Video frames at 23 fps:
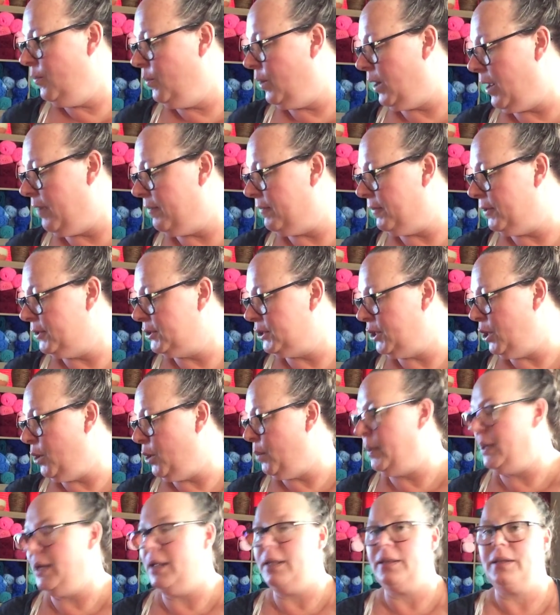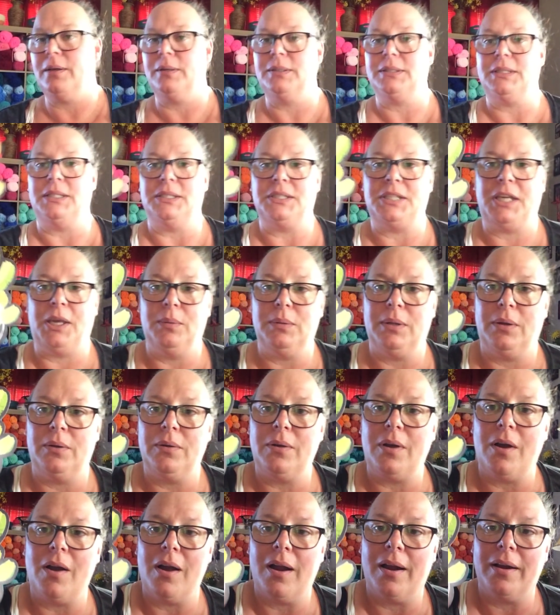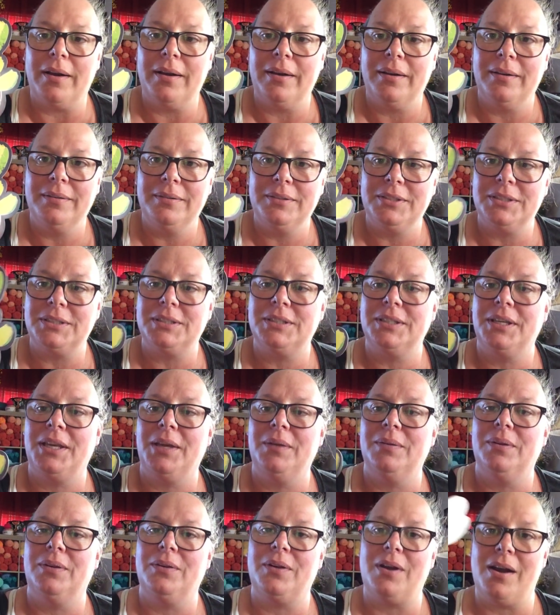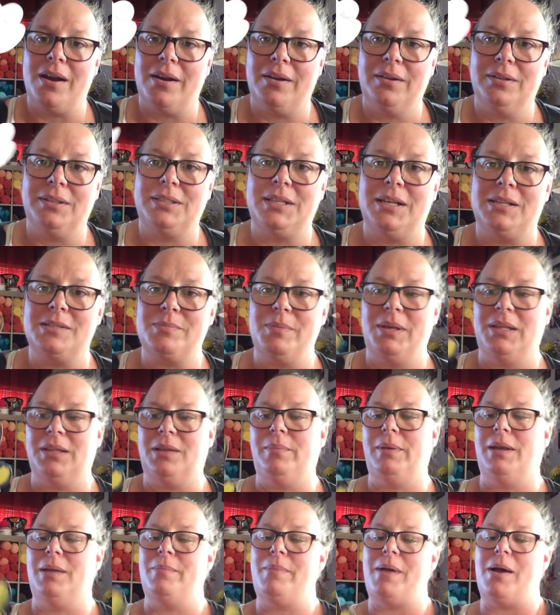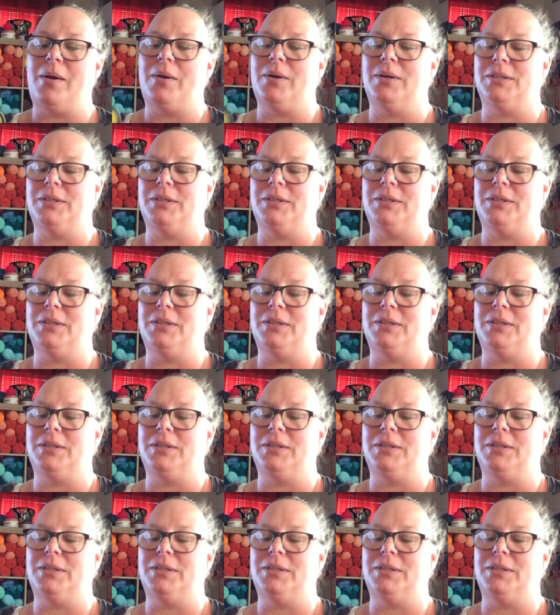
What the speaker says: when I first opened it, there's this cute little card, just a cute little card, and it tells me a little bit about